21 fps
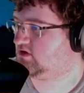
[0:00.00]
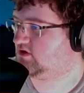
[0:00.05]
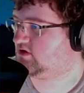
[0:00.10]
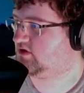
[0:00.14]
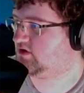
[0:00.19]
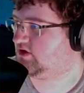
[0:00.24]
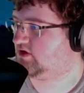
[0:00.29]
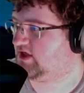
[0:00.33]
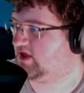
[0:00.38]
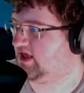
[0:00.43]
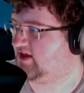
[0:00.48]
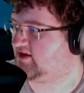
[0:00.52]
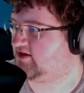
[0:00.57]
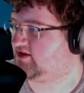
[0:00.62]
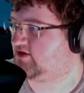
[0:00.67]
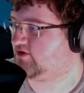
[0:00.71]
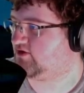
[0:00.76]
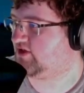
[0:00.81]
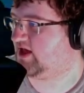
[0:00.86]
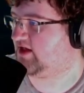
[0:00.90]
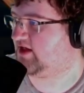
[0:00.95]
Yeah, let's do
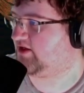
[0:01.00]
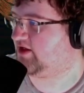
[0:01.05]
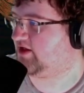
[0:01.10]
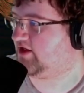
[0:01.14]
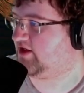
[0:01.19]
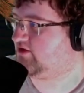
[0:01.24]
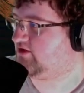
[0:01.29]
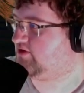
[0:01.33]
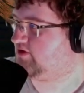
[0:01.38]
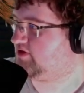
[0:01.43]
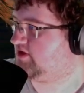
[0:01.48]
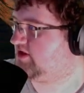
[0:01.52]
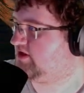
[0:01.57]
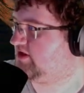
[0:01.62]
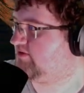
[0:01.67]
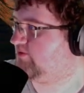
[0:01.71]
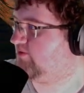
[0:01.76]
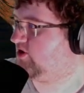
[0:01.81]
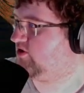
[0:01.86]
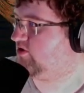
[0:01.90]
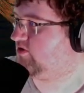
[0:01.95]
that. Let's use the
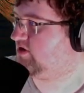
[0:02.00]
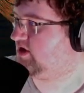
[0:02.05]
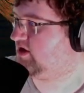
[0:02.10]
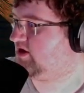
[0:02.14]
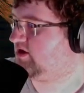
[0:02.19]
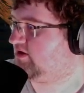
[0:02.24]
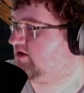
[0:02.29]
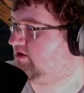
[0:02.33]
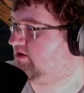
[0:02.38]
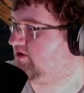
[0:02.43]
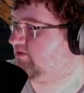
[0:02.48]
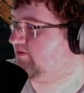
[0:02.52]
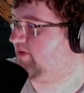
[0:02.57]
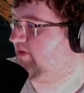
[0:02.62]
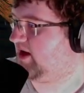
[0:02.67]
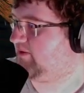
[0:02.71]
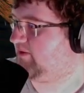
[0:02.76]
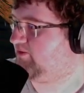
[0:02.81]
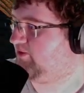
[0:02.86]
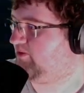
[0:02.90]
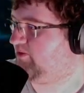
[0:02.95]
smoke,
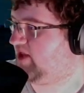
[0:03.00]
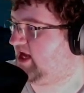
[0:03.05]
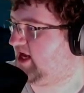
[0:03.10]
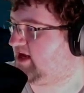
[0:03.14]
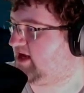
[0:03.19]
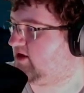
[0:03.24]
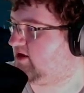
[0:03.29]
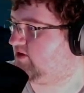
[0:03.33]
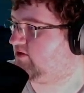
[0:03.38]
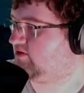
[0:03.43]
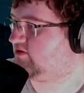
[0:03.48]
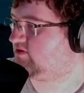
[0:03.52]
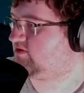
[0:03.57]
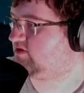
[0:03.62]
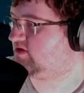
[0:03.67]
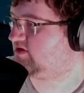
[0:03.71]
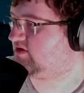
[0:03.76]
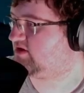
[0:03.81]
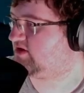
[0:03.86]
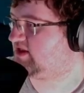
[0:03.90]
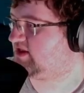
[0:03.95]
pop the black goat,
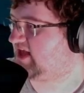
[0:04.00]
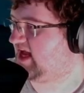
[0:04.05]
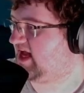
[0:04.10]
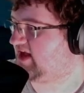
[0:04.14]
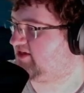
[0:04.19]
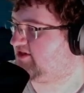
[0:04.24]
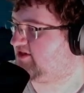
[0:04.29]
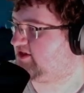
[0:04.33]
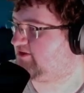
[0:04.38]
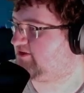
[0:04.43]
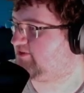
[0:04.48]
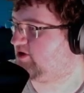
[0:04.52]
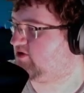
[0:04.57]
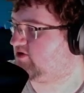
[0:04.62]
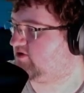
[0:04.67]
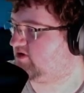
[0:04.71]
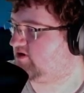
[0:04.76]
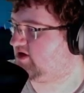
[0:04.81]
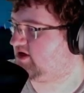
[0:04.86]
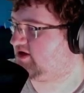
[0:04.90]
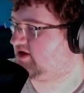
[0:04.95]
sack the
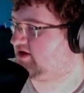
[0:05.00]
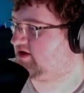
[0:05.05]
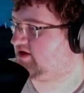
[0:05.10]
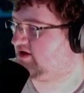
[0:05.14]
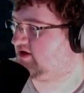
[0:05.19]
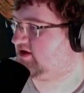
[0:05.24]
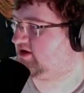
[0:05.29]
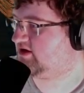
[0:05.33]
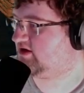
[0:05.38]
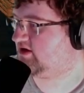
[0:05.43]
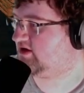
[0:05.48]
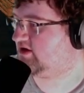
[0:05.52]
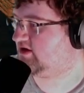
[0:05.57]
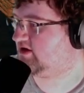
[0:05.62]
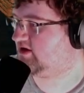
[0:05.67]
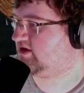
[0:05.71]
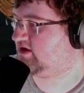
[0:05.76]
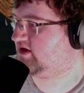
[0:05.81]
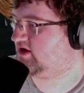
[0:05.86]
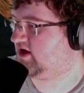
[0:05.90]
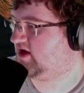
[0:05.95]
smoke,
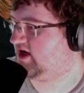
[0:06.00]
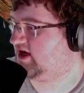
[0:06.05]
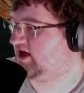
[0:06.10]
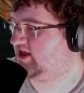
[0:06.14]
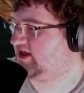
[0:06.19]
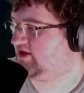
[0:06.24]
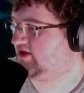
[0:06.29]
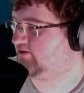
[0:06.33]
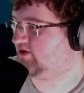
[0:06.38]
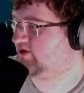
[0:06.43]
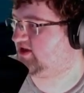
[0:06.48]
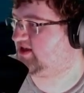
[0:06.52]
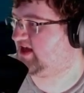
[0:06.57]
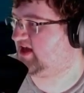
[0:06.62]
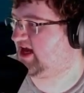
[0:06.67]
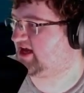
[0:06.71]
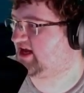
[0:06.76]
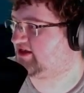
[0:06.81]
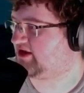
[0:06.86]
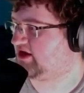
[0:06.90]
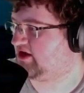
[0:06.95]
and then we
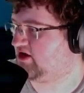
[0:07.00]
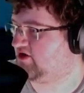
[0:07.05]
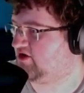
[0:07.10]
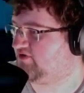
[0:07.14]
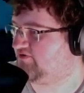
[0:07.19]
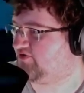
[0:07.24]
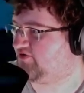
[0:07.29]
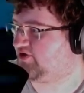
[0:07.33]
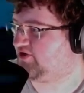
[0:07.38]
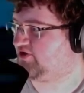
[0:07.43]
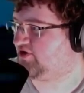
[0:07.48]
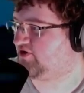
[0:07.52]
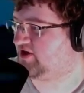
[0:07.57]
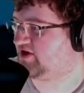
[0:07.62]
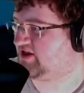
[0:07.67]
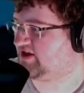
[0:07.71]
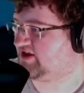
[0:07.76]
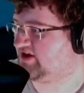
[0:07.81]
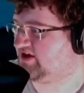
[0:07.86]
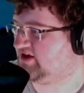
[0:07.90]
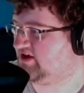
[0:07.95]
sack the goat for the grizzly.